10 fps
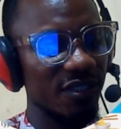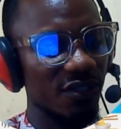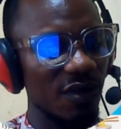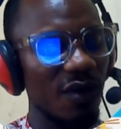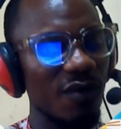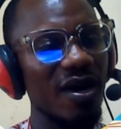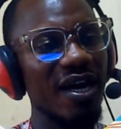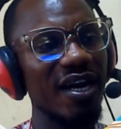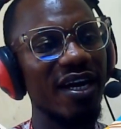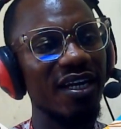So I'll go
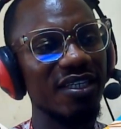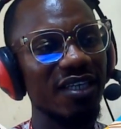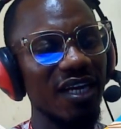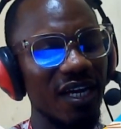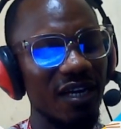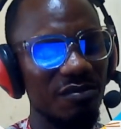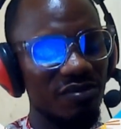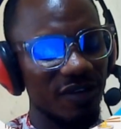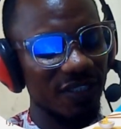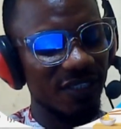ahead and
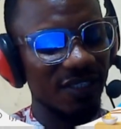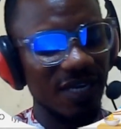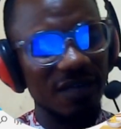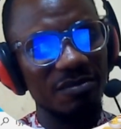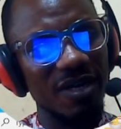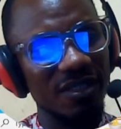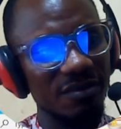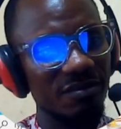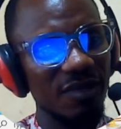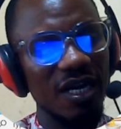press the start
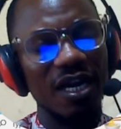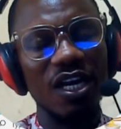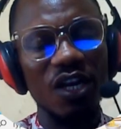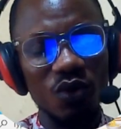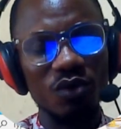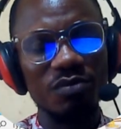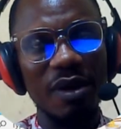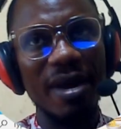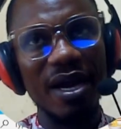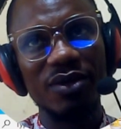button and load my
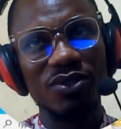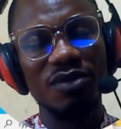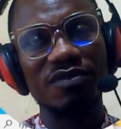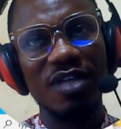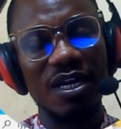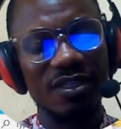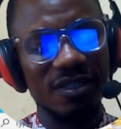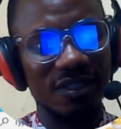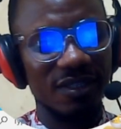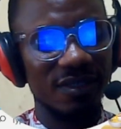Microsoft
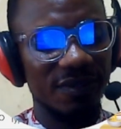Access.